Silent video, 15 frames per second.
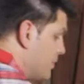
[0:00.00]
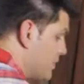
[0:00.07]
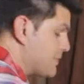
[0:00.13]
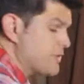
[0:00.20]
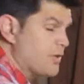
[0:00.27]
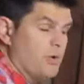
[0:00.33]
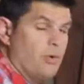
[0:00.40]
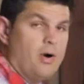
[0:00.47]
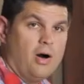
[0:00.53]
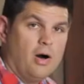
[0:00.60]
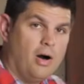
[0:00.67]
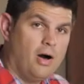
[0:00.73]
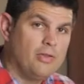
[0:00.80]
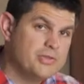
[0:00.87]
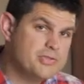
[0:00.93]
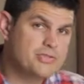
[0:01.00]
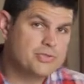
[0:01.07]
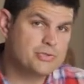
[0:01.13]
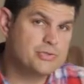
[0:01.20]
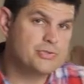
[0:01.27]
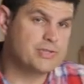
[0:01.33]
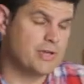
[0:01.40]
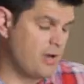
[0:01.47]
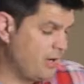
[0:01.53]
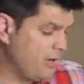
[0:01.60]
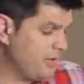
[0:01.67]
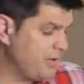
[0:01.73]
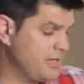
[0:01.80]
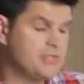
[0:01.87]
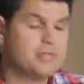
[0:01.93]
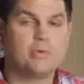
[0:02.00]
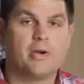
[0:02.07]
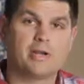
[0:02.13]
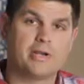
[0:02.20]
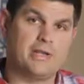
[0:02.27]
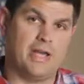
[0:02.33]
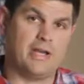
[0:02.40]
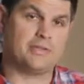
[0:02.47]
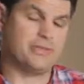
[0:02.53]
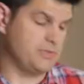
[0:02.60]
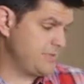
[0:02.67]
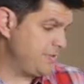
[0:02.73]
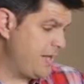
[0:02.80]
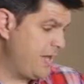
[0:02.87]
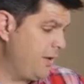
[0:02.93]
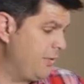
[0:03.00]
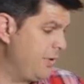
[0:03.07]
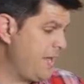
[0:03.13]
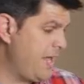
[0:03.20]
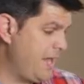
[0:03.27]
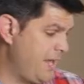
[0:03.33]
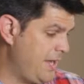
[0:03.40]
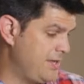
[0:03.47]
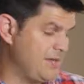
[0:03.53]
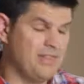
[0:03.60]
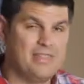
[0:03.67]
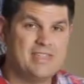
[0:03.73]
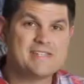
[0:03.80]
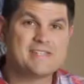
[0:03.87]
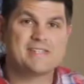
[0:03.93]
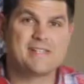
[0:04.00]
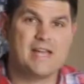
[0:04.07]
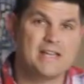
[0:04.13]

So all the screws are into our connectors now, and this is